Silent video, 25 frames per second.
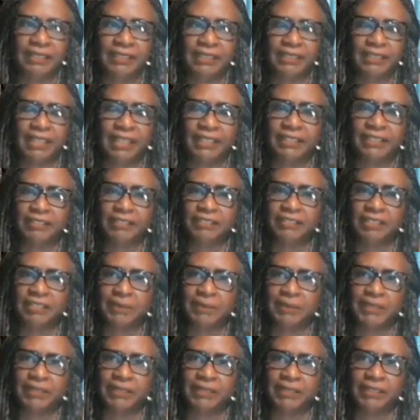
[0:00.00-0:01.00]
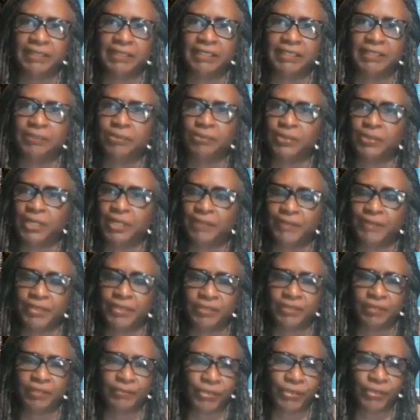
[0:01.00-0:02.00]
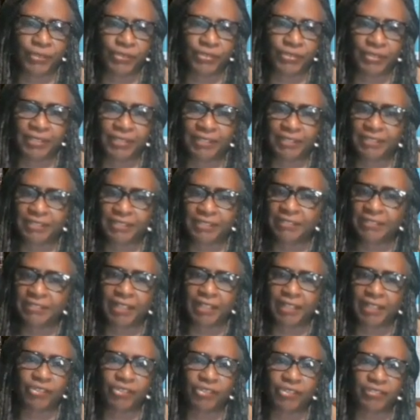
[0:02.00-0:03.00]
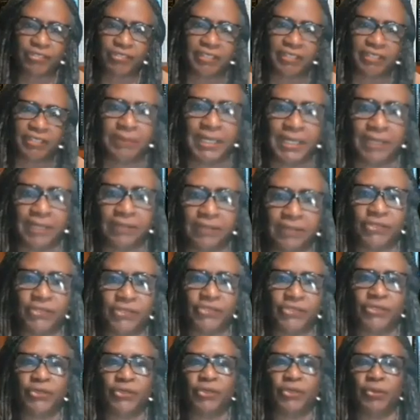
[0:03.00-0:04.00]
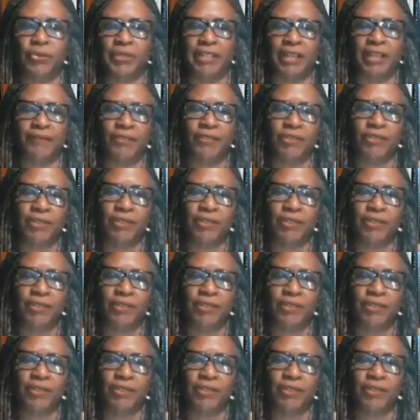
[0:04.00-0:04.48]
academia, in private universities. It's not just in the medical school. Whenever